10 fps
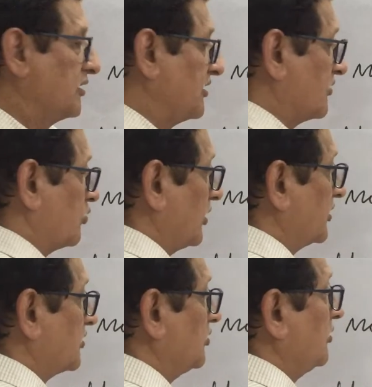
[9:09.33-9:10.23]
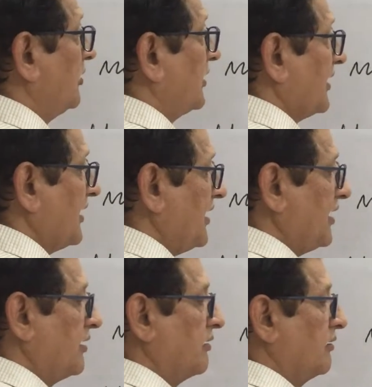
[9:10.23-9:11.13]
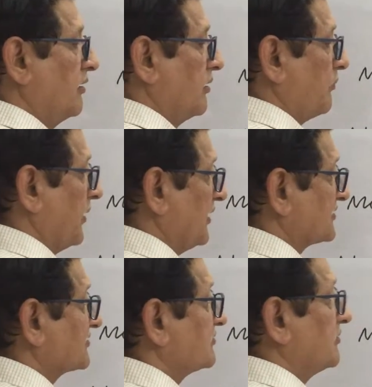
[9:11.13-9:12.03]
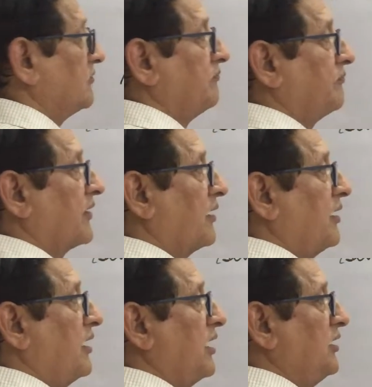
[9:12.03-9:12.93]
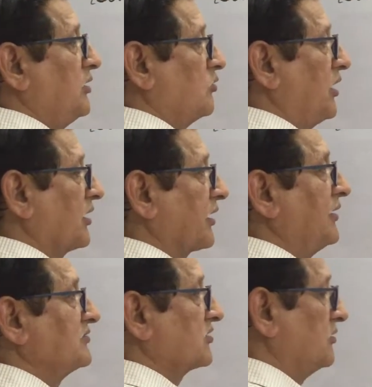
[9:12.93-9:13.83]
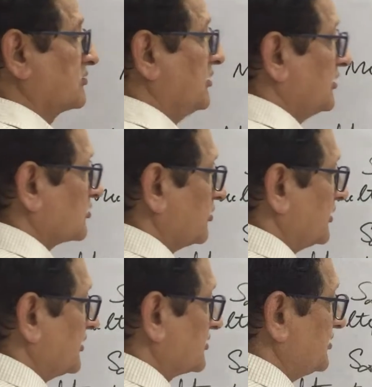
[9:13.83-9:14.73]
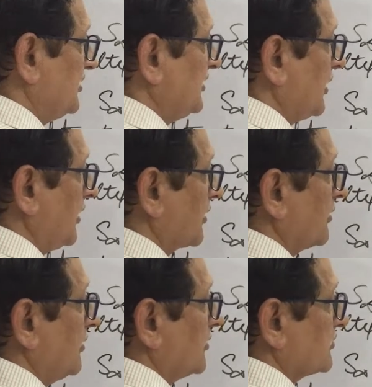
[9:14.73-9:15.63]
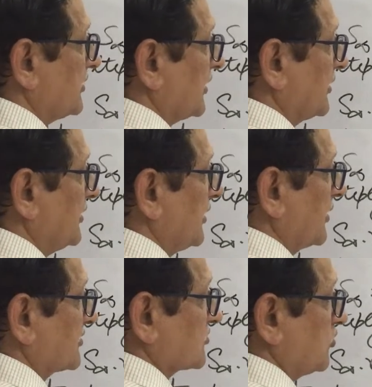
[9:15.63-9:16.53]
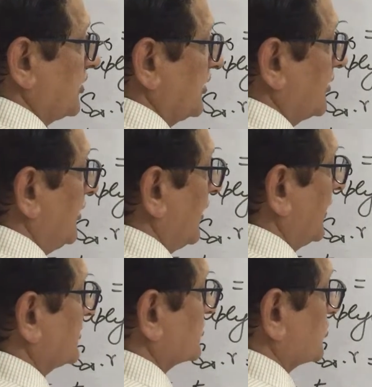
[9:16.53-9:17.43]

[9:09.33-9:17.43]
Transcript: equal to a plus a into r cancels, so it is dr, then dr square and